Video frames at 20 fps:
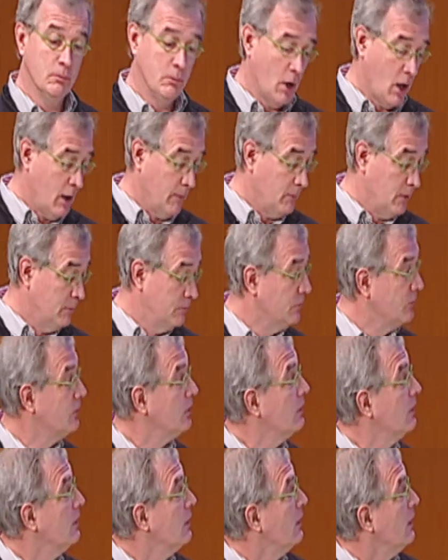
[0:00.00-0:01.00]
problems.
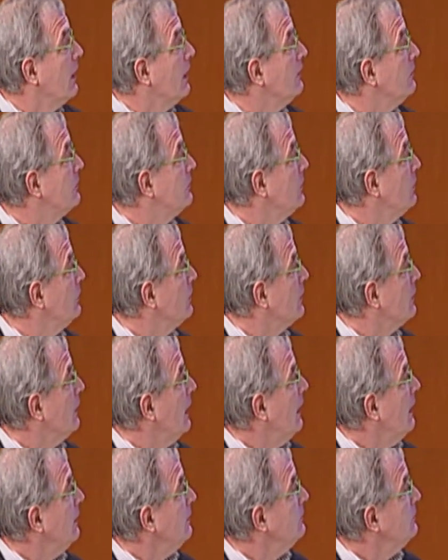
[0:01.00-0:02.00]
And so the
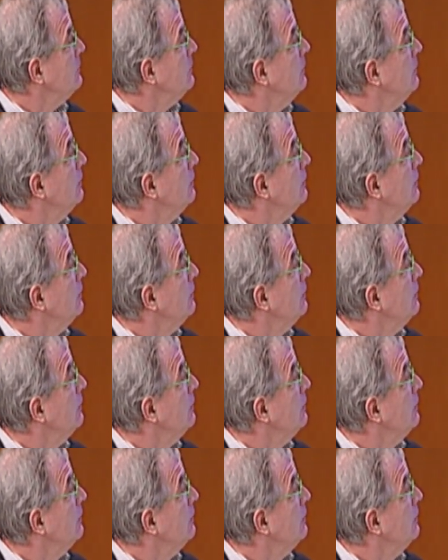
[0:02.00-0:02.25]
last,